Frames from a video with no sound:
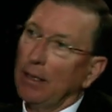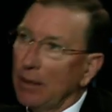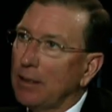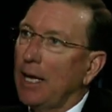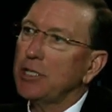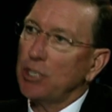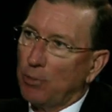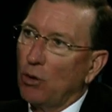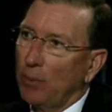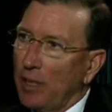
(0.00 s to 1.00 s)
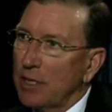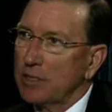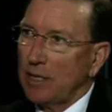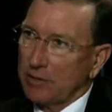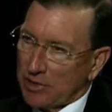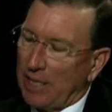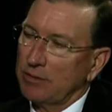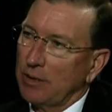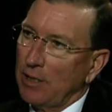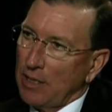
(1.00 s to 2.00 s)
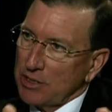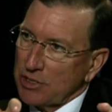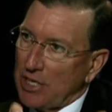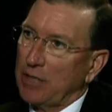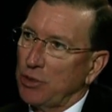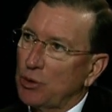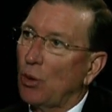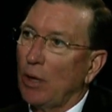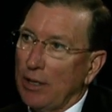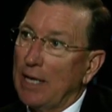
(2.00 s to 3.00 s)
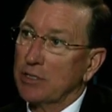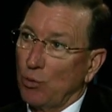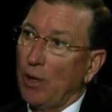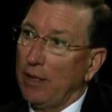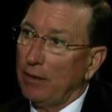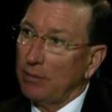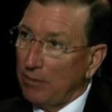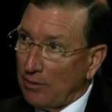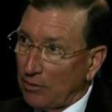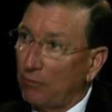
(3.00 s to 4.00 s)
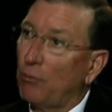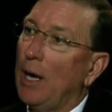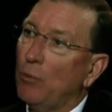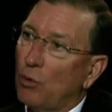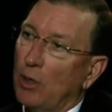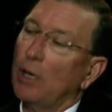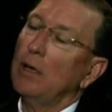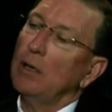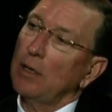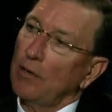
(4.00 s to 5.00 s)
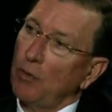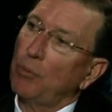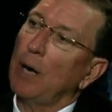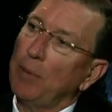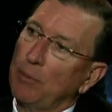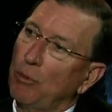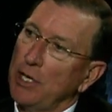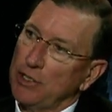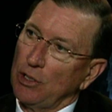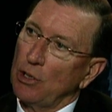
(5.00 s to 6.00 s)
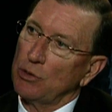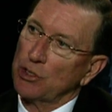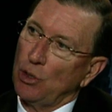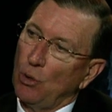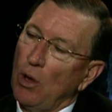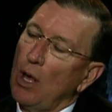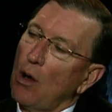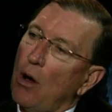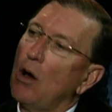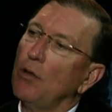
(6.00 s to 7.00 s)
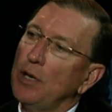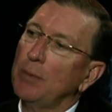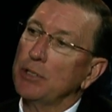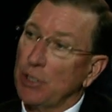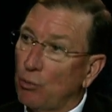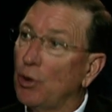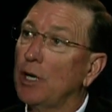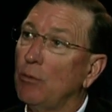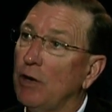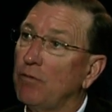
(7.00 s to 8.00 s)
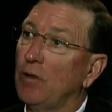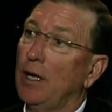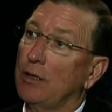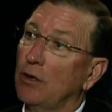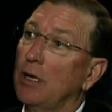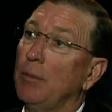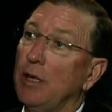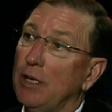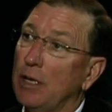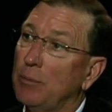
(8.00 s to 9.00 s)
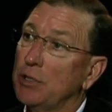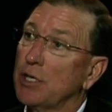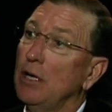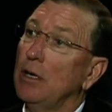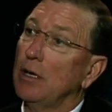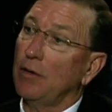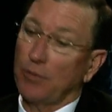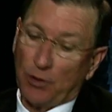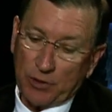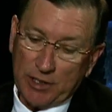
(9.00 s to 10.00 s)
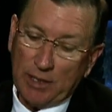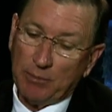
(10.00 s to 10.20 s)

catch up only because that statutorily that's the way that the framework of the property appraising goes. So all the numbers that we're going to reflect are going to be the numbers of 13,